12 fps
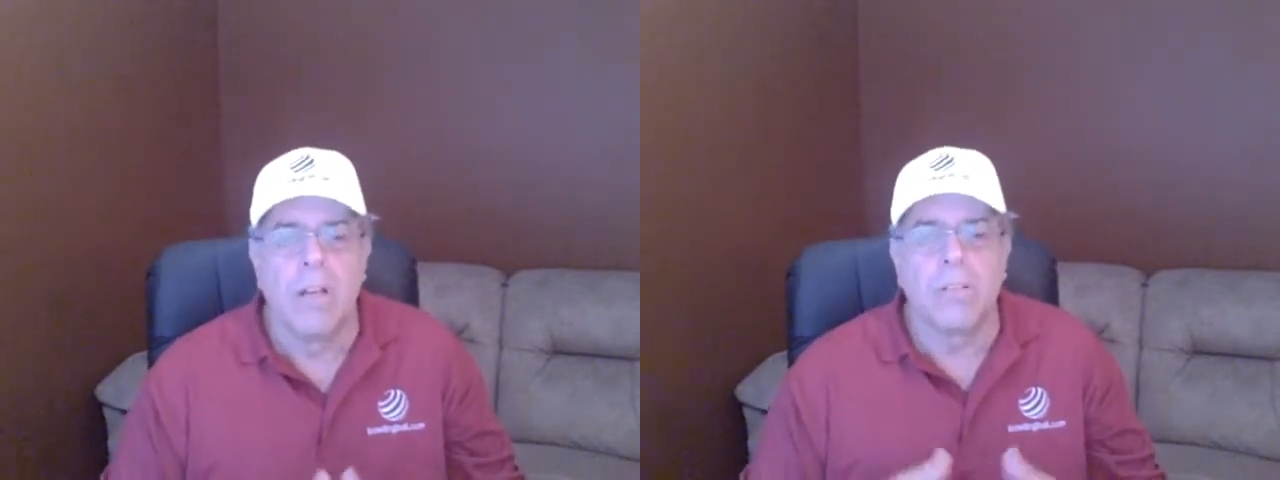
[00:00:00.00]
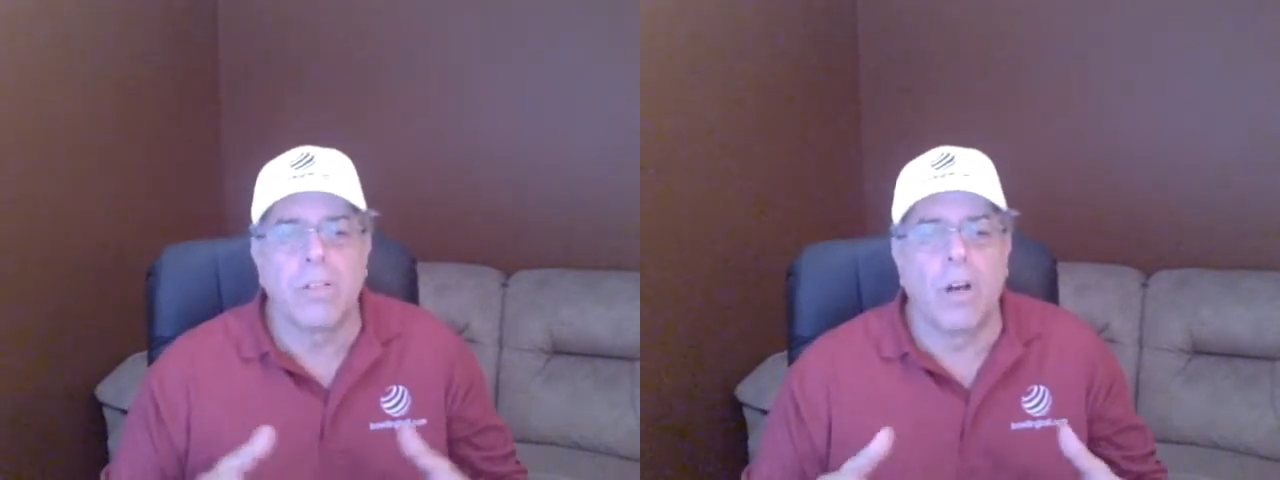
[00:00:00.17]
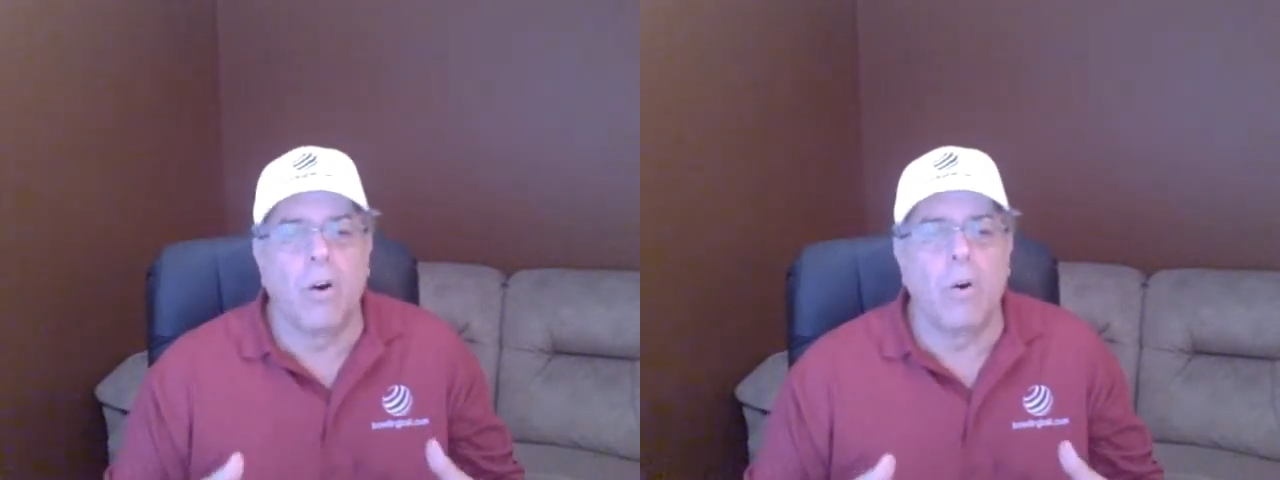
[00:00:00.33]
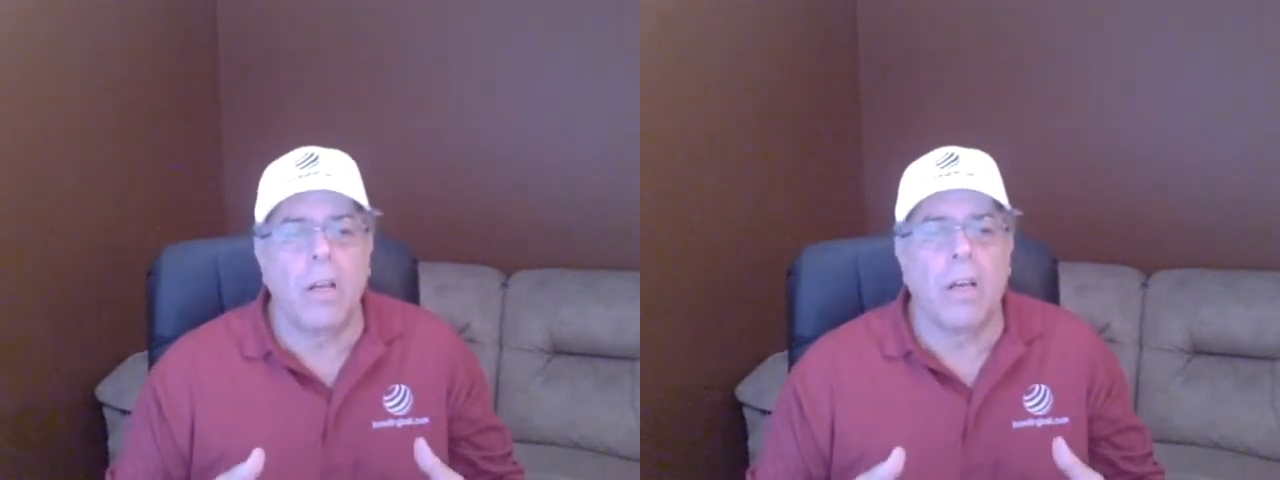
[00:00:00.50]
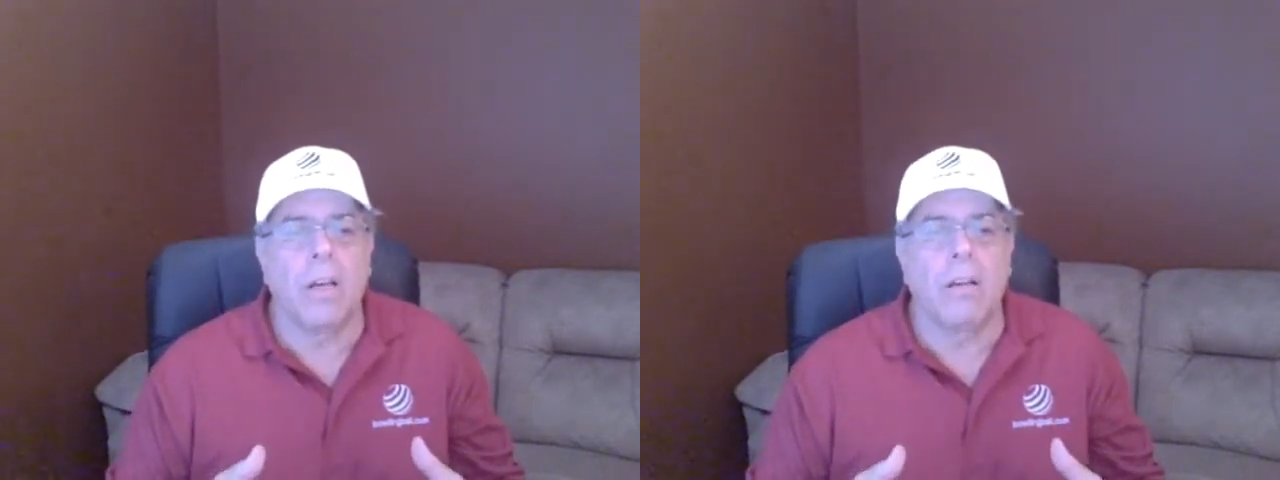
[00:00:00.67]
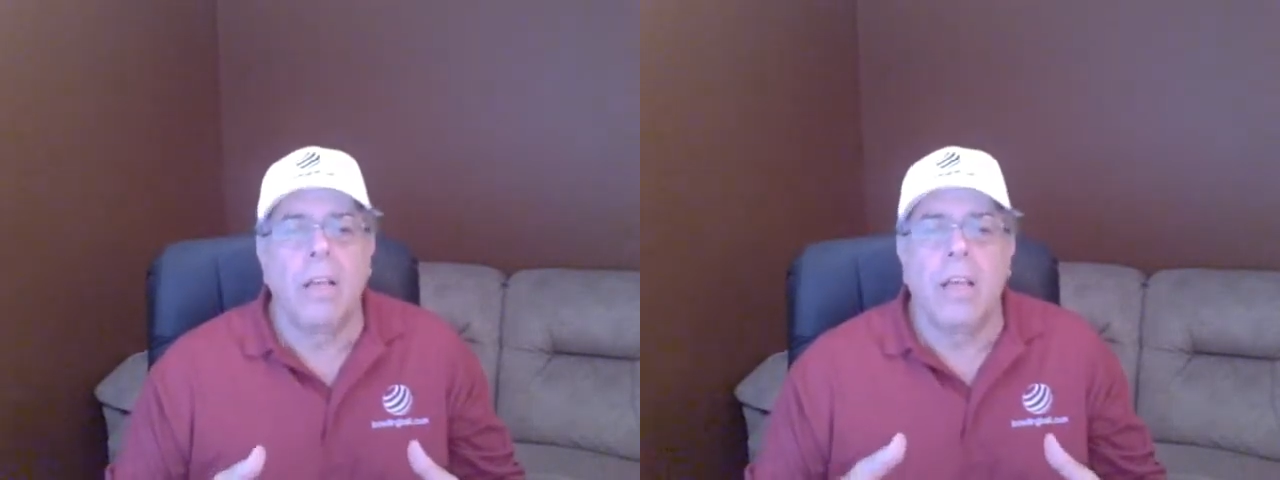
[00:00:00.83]
So
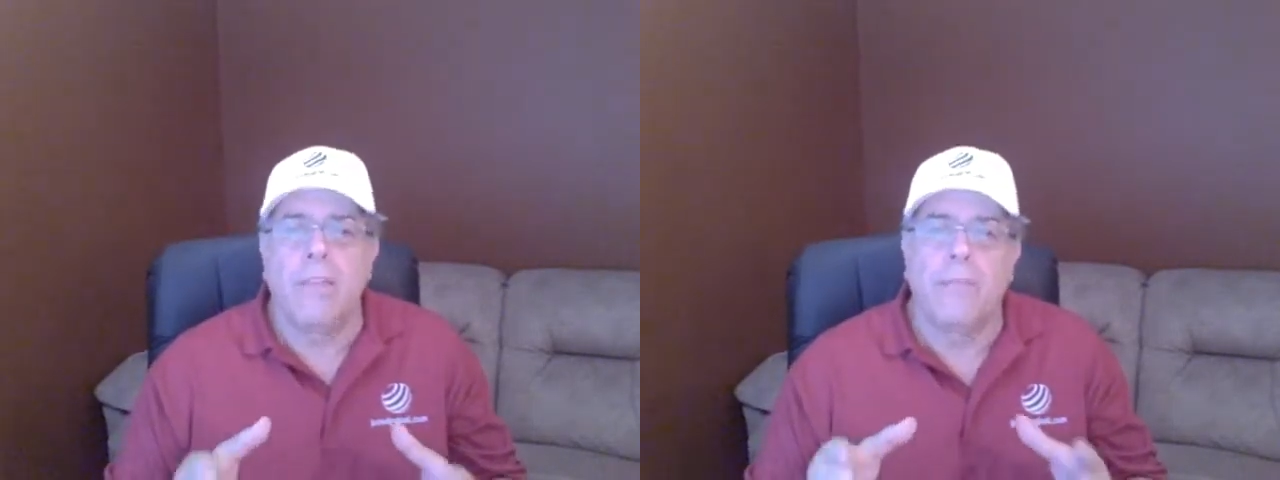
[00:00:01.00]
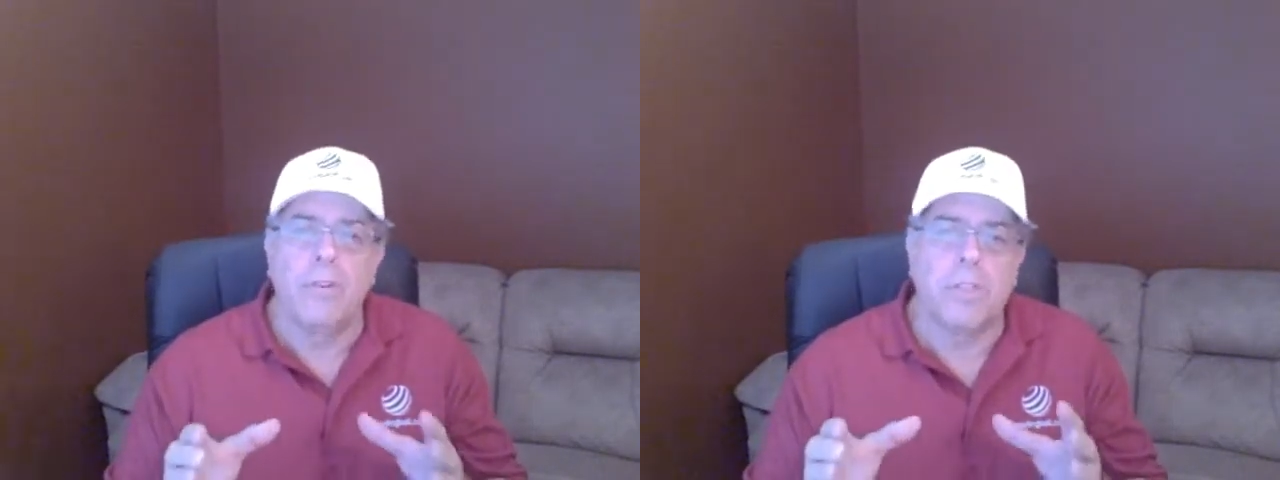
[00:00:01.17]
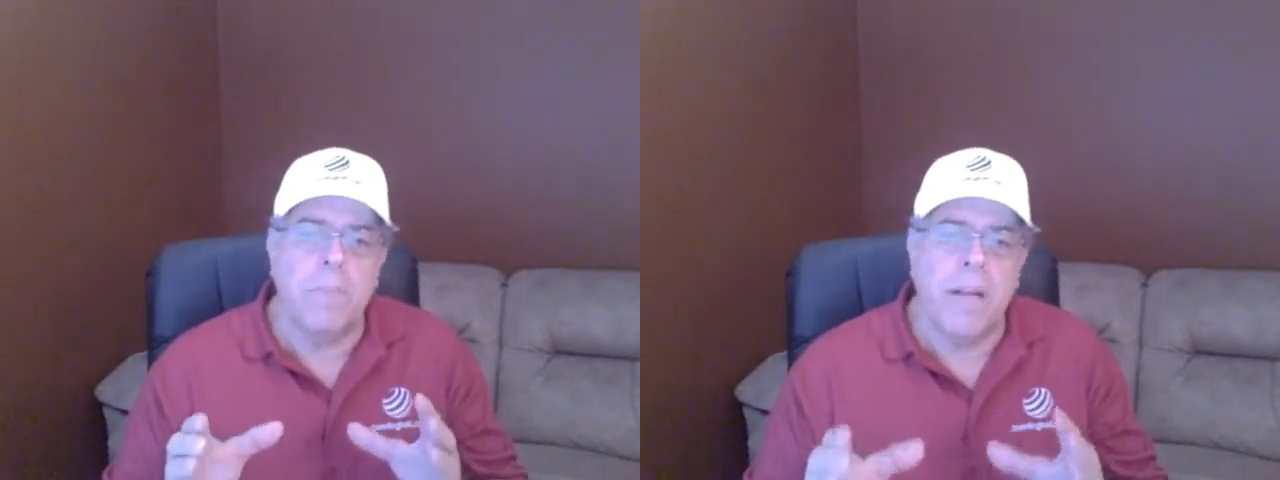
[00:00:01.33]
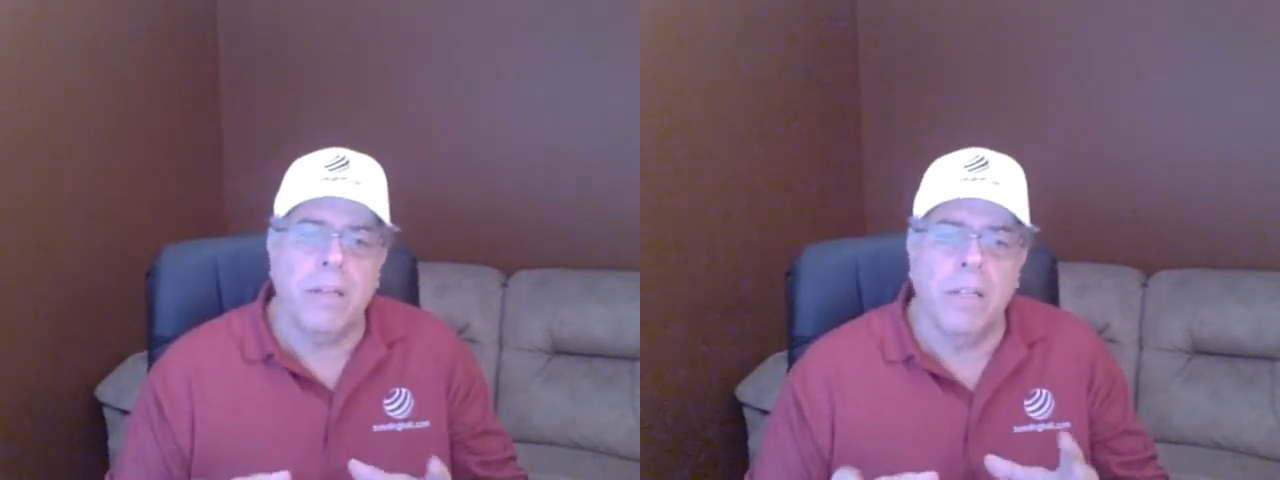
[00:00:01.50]
if you spend